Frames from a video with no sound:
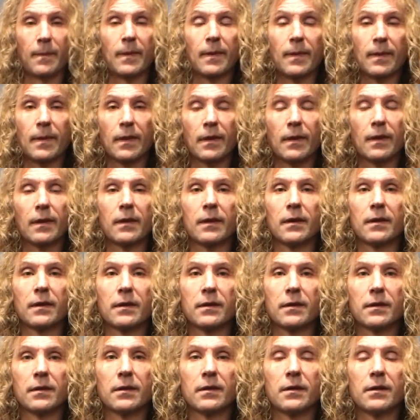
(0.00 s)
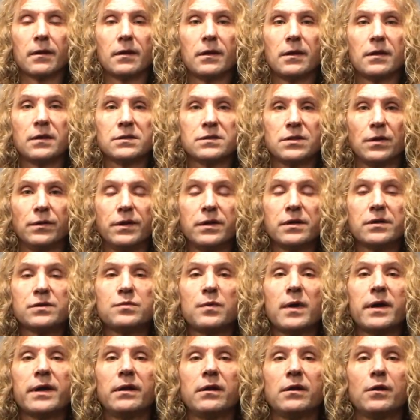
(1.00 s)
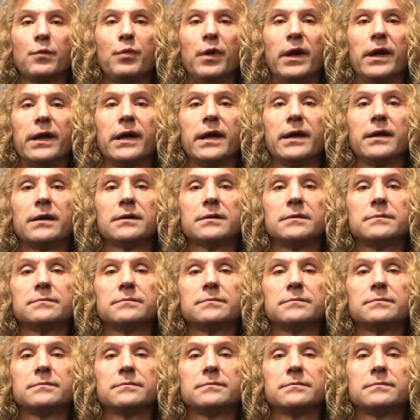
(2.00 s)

So here's regular picking,